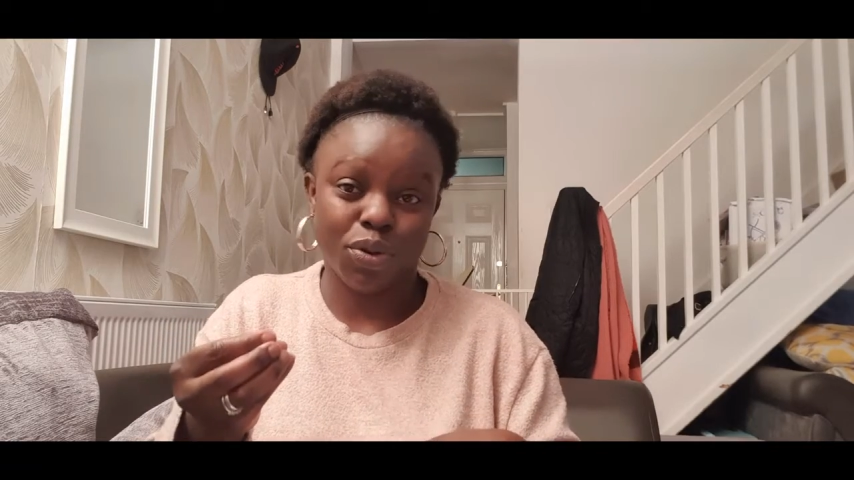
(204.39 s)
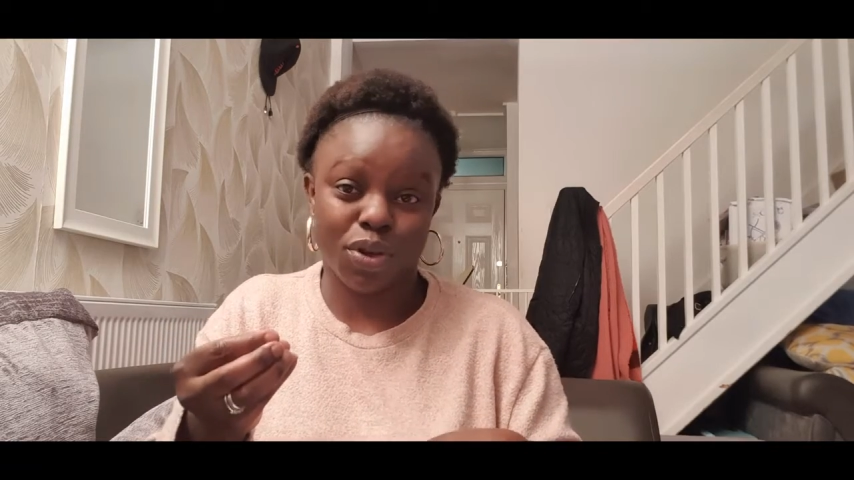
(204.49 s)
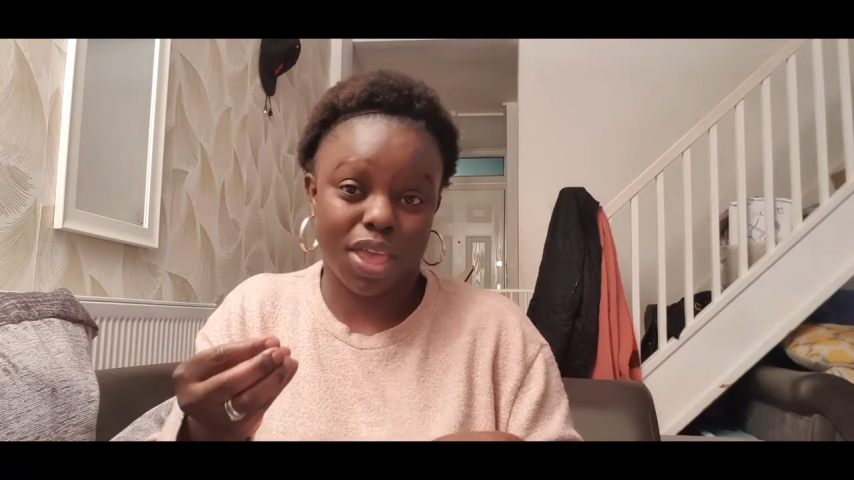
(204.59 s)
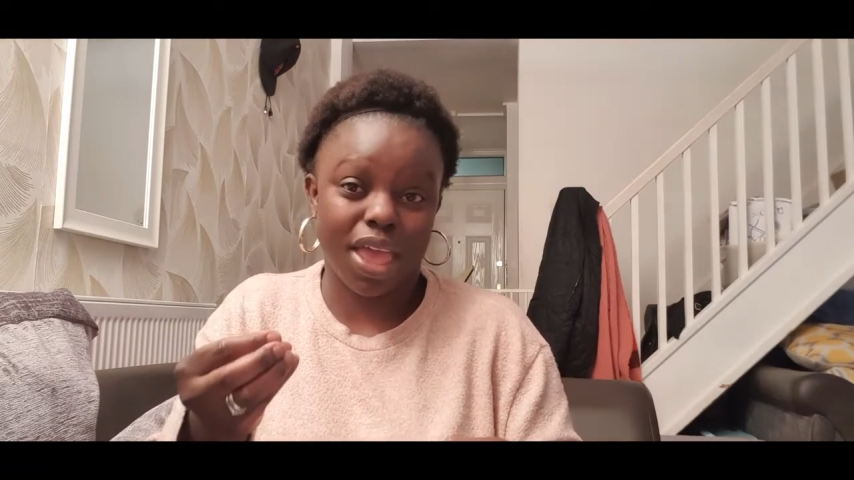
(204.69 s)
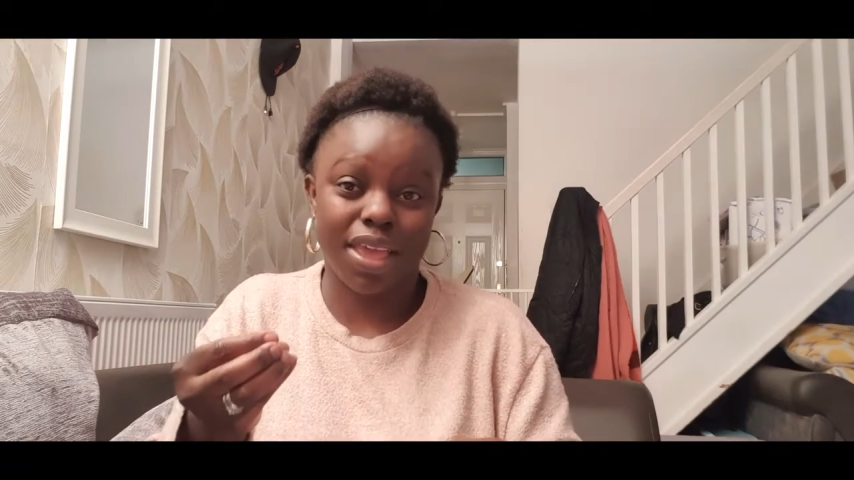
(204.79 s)

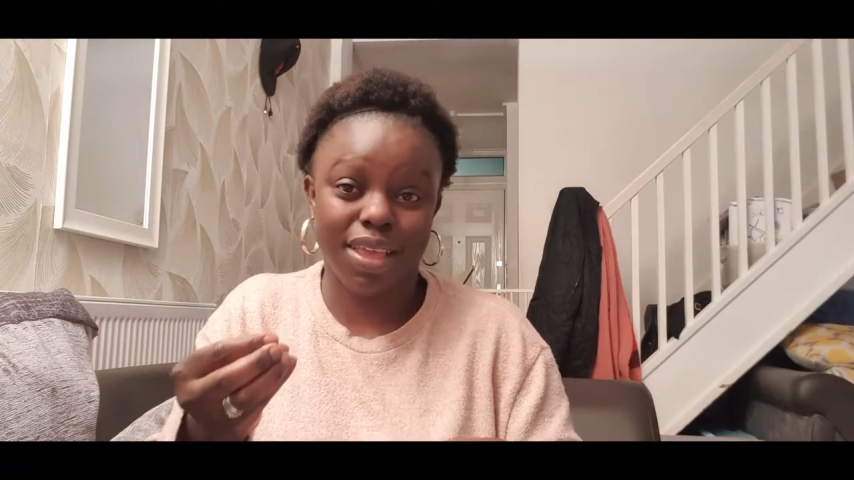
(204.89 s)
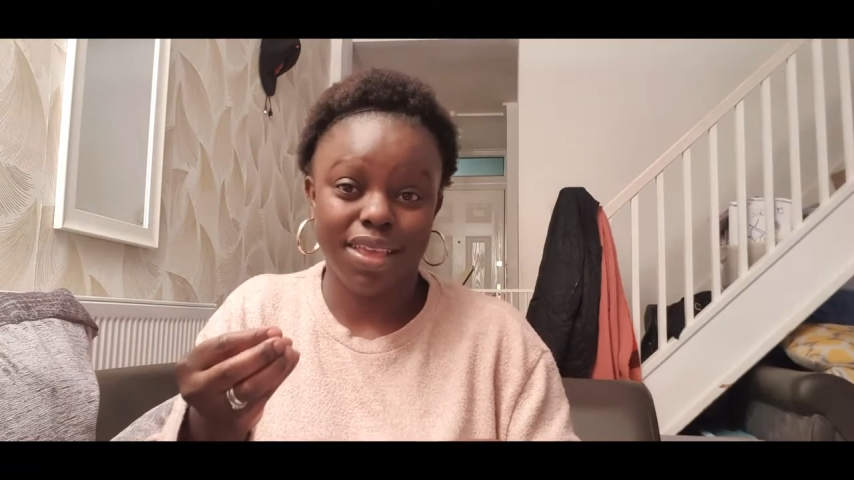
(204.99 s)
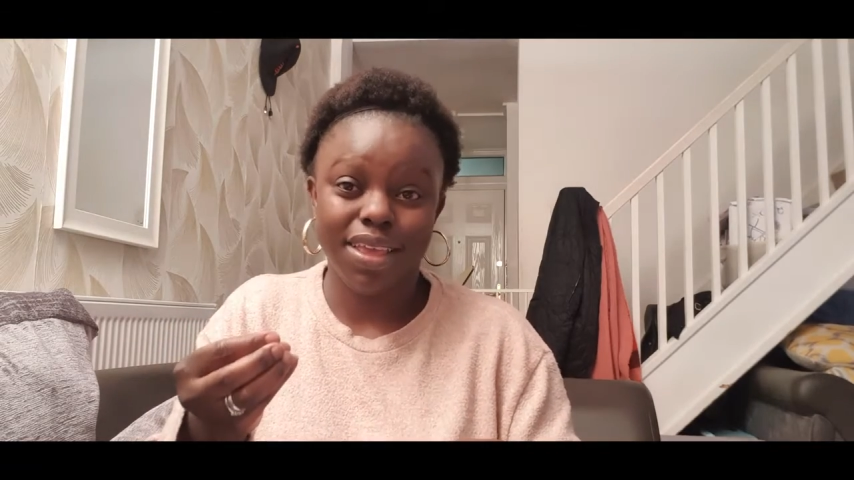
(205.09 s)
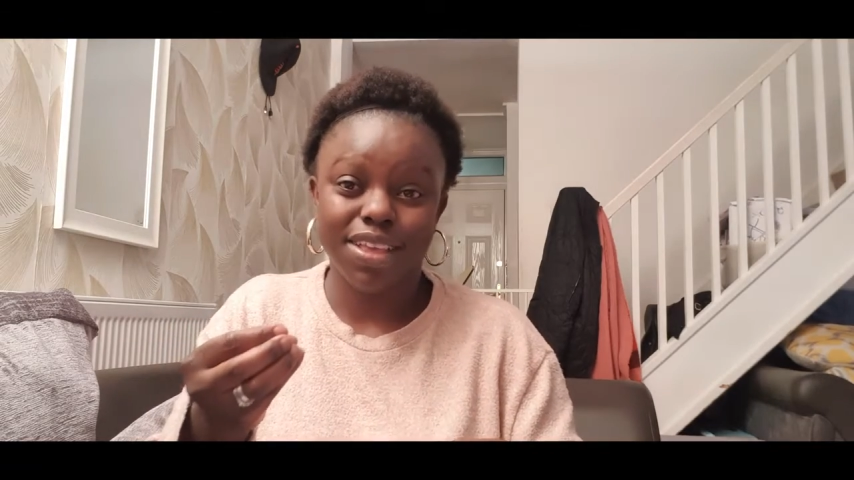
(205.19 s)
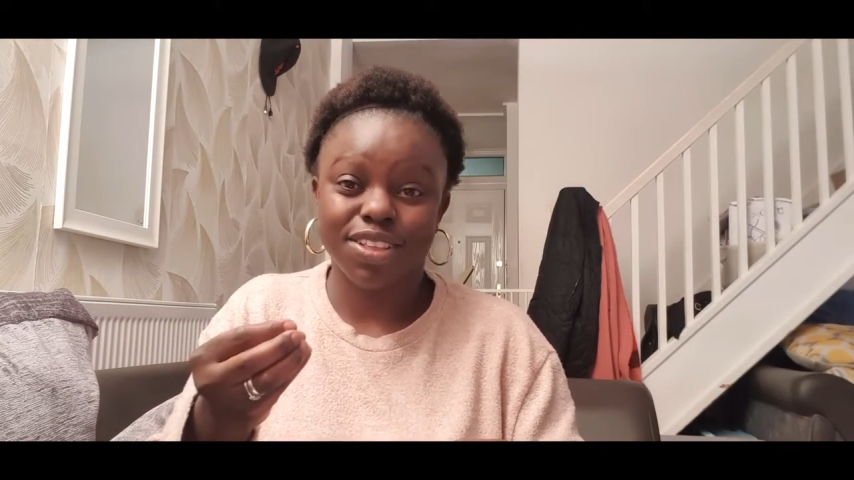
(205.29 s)
Okay,
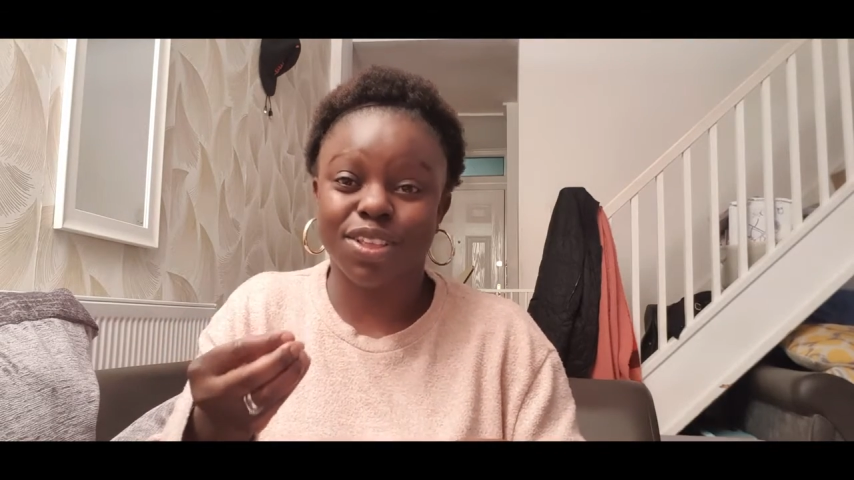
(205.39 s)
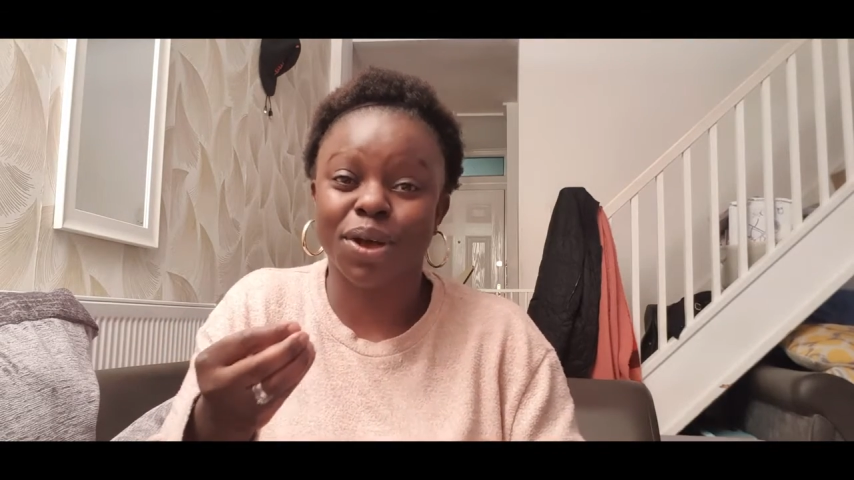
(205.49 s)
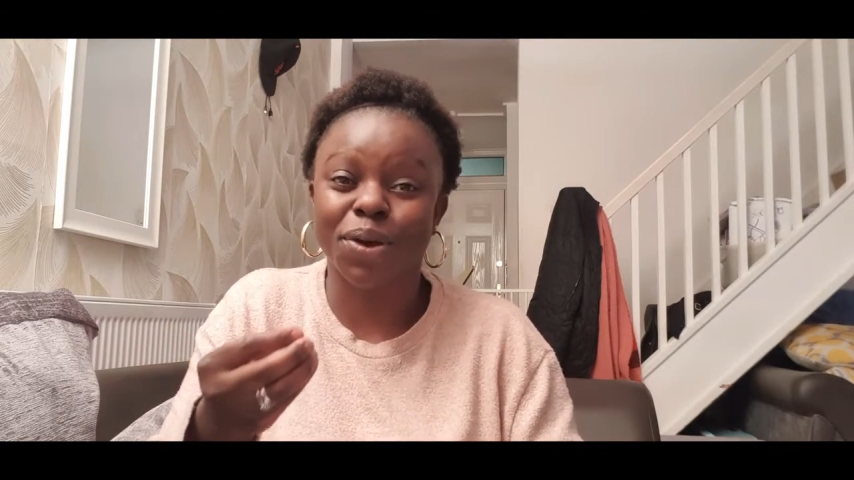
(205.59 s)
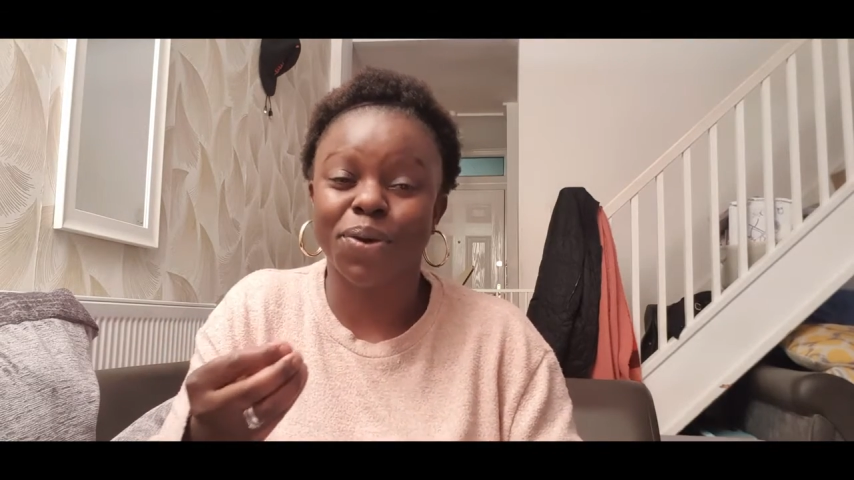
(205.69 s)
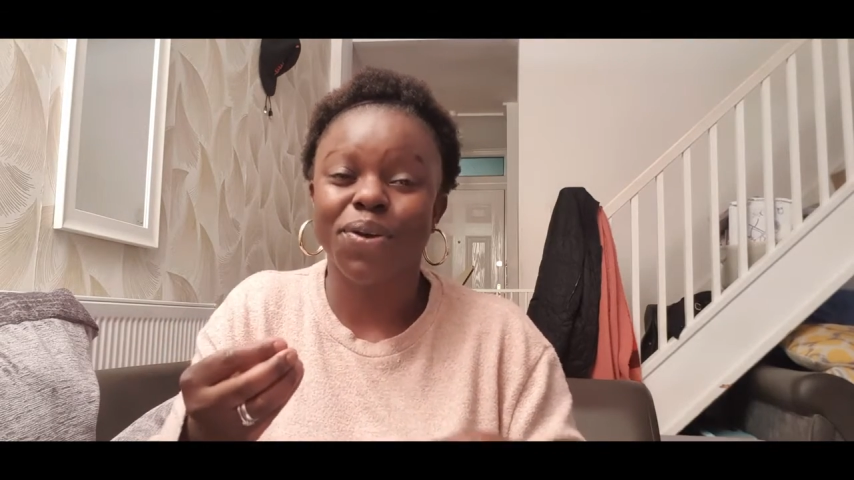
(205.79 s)

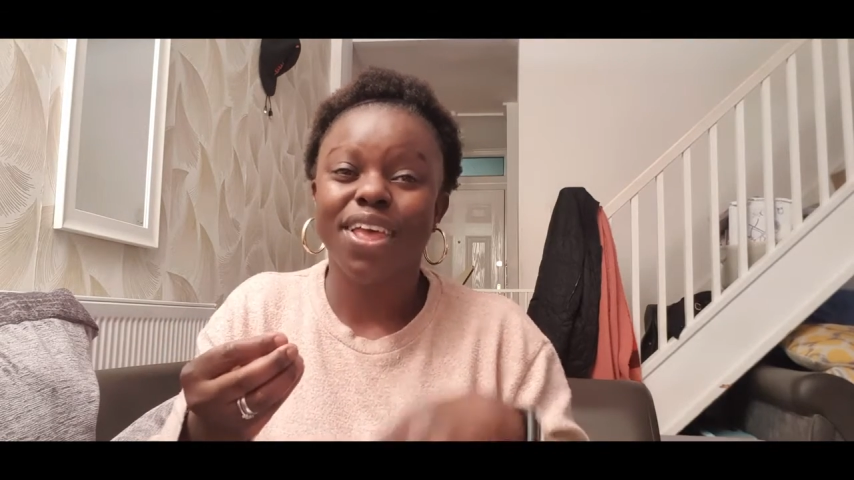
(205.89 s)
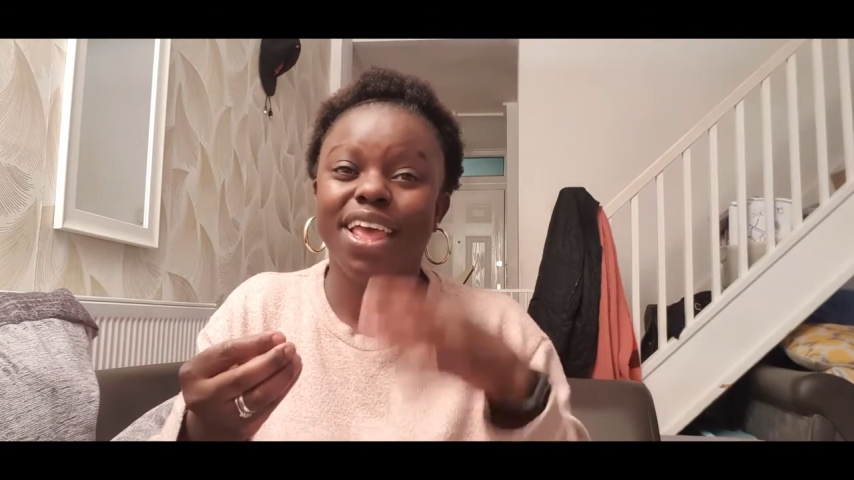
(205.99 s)
so